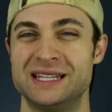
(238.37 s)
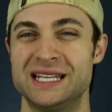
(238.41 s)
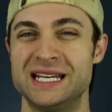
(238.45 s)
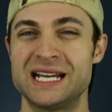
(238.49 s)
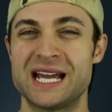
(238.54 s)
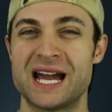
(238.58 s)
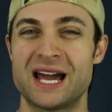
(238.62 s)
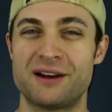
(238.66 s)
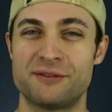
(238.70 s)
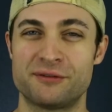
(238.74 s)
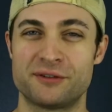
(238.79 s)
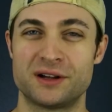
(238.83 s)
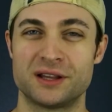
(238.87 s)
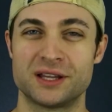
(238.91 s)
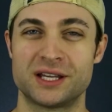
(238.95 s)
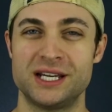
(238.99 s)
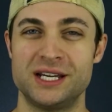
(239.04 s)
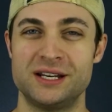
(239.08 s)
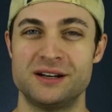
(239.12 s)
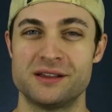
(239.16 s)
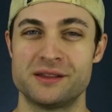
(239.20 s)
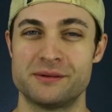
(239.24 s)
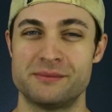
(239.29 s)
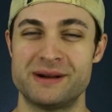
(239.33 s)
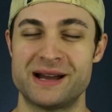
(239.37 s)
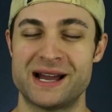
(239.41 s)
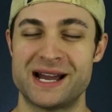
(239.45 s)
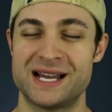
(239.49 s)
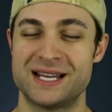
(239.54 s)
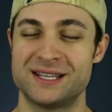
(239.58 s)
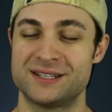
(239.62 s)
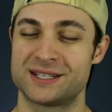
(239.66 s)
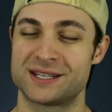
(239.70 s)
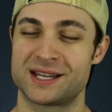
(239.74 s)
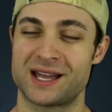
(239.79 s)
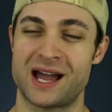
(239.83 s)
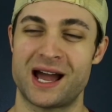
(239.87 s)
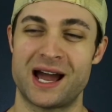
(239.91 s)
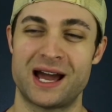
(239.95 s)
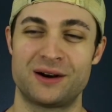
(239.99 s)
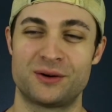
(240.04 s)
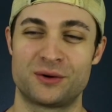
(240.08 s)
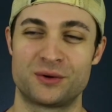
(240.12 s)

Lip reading: Then kind of falling into The Mask, I